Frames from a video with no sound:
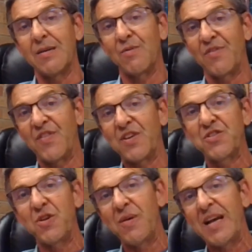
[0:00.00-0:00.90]
refer
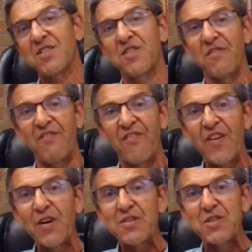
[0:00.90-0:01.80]
to as the
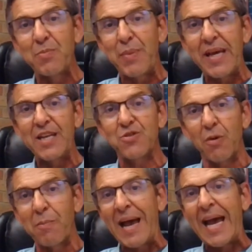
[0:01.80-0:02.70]
first big
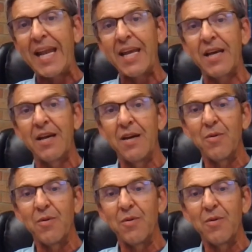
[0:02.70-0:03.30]
dramatic